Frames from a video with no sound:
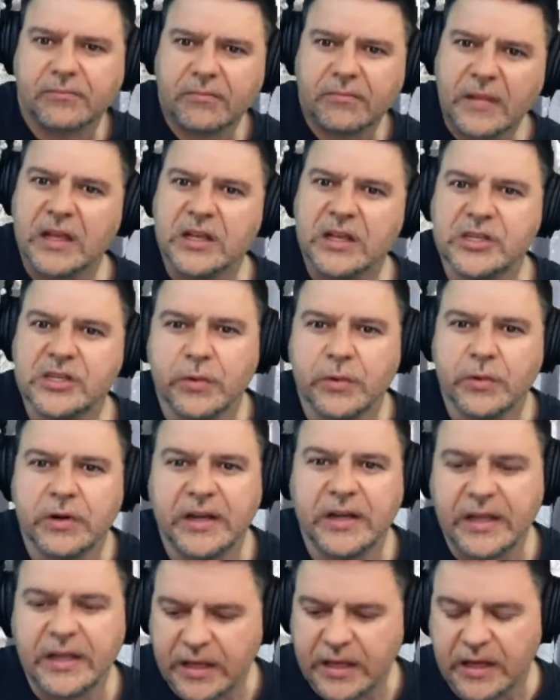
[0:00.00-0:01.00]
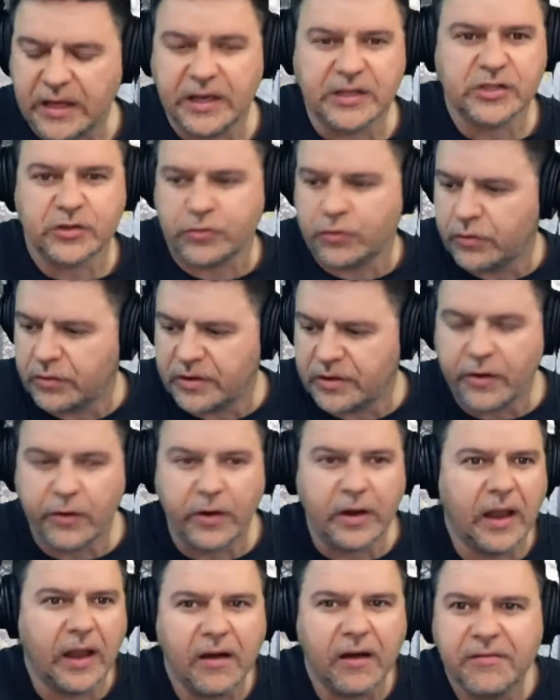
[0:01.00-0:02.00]
She wanted to hear
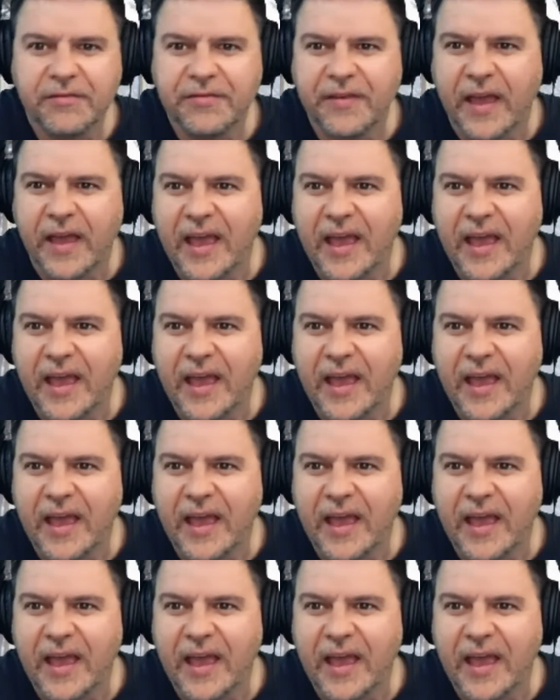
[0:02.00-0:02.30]
Extraordinary Love,